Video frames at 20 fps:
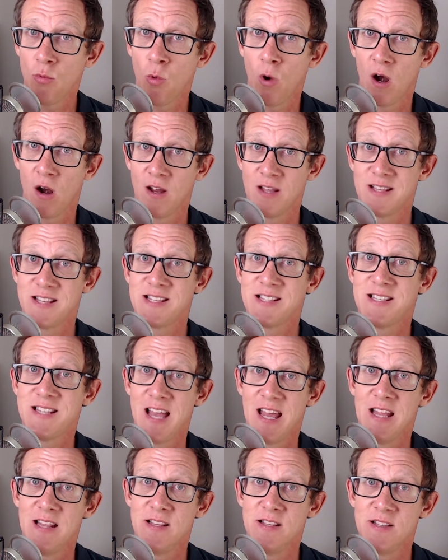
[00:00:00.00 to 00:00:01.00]
where it
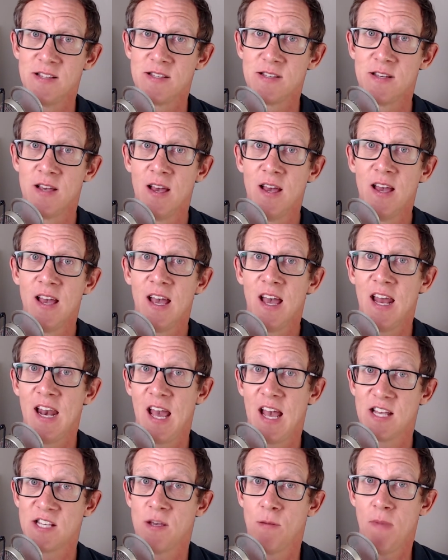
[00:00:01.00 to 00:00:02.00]
sends an
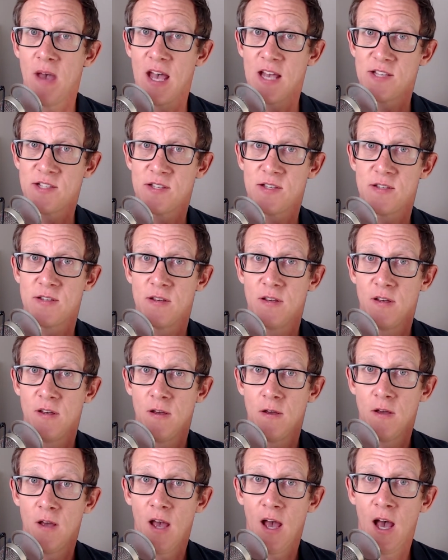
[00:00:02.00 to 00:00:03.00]
SMS
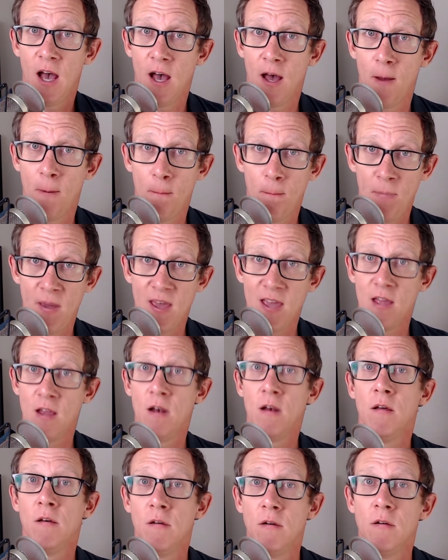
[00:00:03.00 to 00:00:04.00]

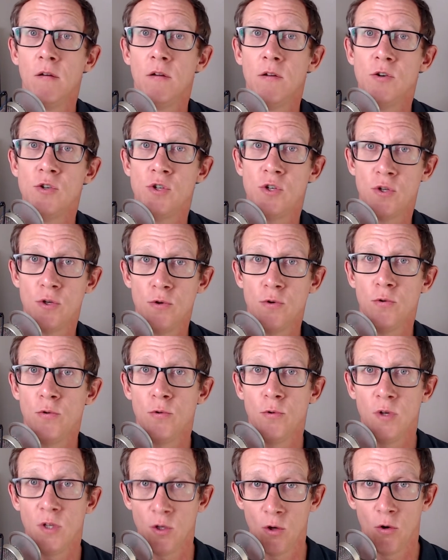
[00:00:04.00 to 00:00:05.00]
PIN
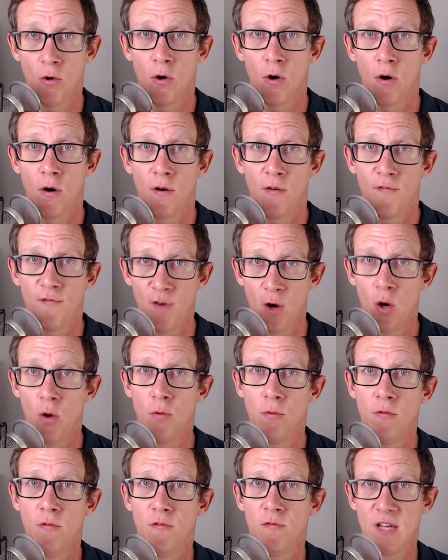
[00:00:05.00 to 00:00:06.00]
to your
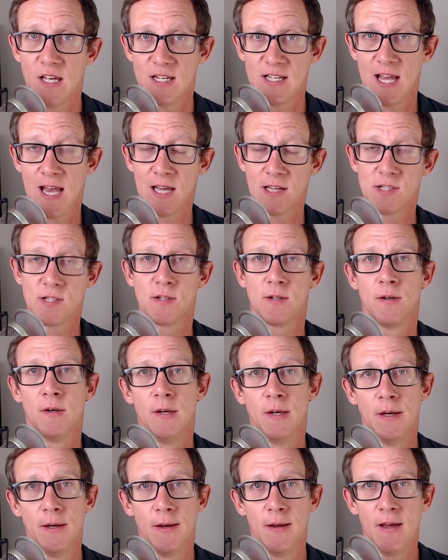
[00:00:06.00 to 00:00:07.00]
phone via text.
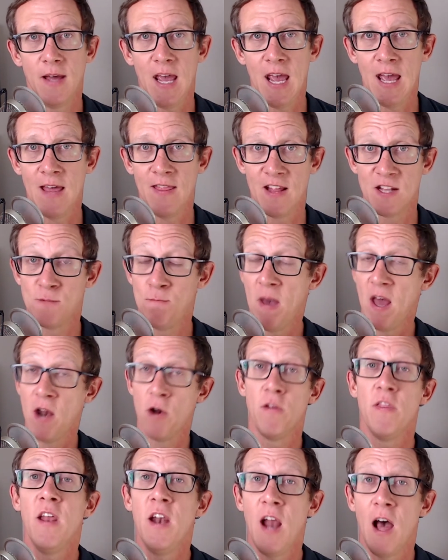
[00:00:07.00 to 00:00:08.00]
And that's
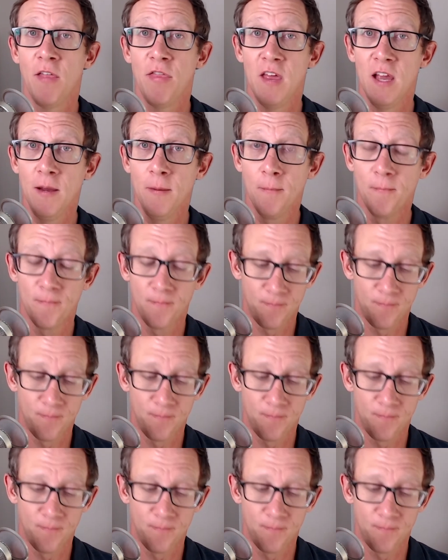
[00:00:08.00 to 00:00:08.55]
better than nothing.